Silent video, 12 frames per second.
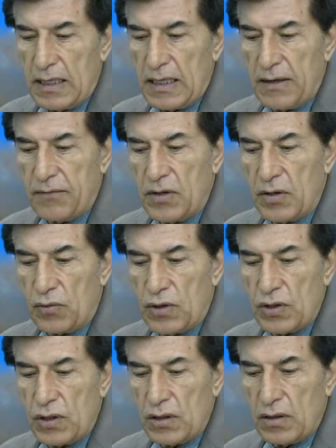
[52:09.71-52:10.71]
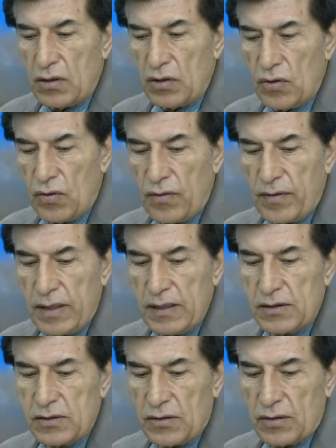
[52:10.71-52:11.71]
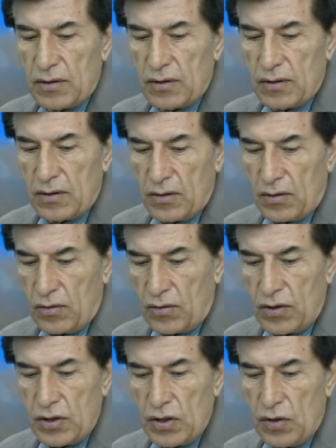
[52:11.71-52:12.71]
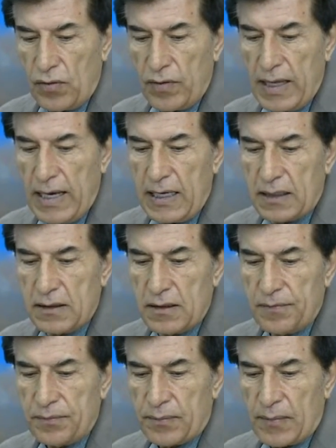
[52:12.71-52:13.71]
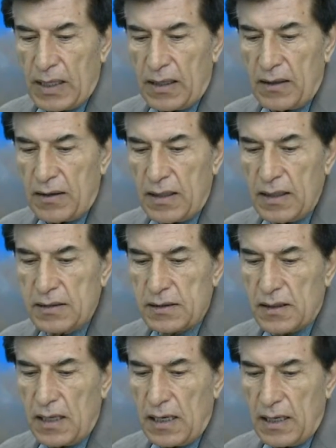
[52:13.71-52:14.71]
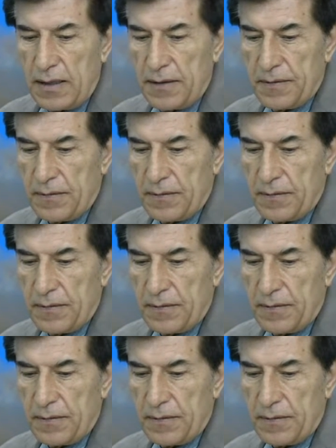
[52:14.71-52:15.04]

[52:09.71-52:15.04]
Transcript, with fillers: if there were no this or no that, this guy,